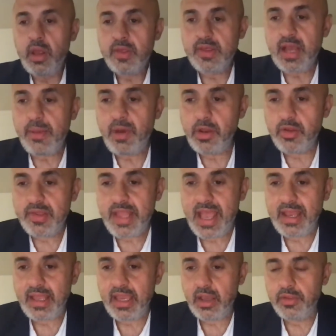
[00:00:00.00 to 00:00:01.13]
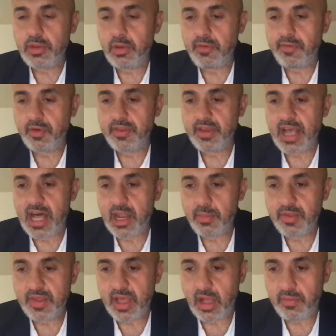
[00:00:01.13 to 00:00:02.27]
Some understand El to refer to God
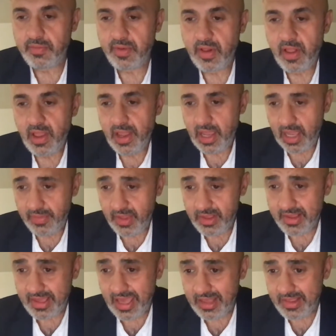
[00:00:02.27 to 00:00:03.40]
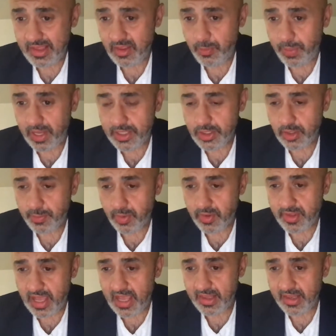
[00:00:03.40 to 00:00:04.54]
himself. In this case, he's pictured
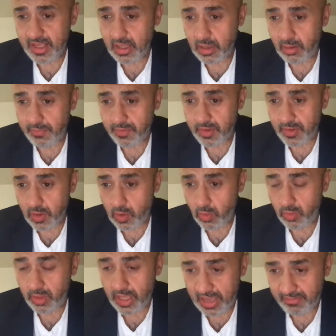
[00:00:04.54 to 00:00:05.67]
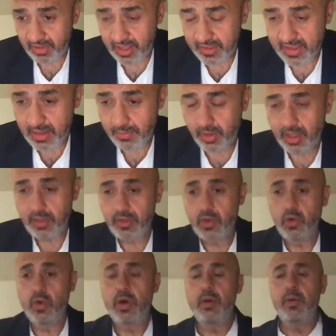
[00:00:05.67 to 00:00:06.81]
presiding over his own heavenly assembly.
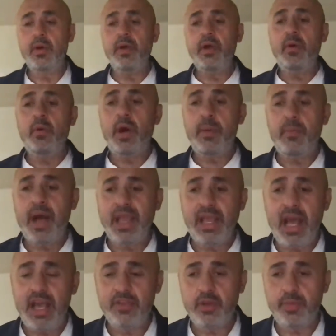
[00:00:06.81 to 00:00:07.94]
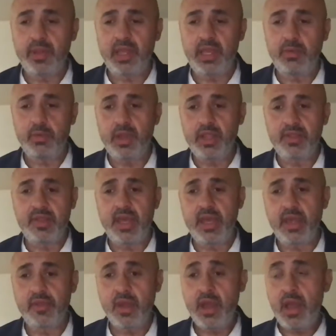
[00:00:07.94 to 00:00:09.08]
So Mike Heiser believes when it
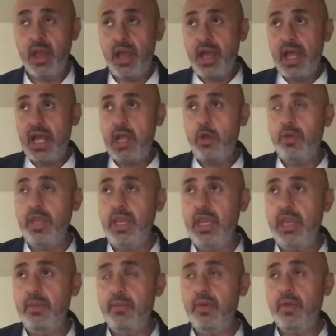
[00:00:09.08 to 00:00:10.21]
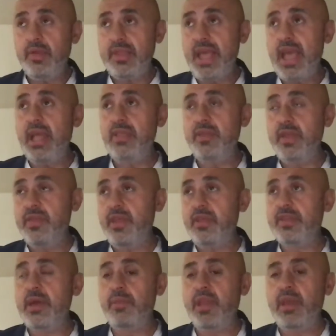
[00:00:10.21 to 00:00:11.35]
says Elohim stands in the
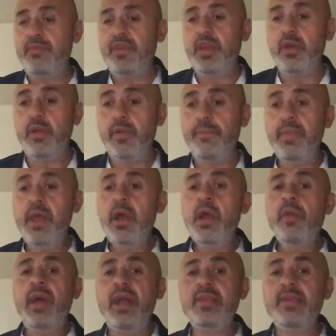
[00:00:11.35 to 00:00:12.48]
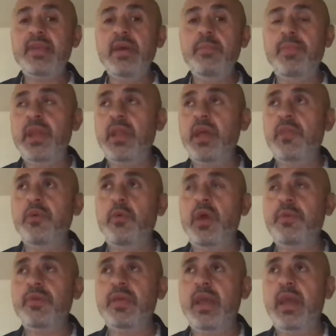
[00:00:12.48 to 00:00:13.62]
assembly of El, that's simply another
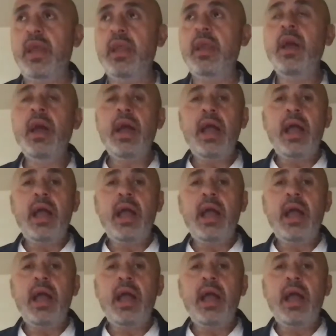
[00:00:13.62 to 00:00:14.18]
way of saying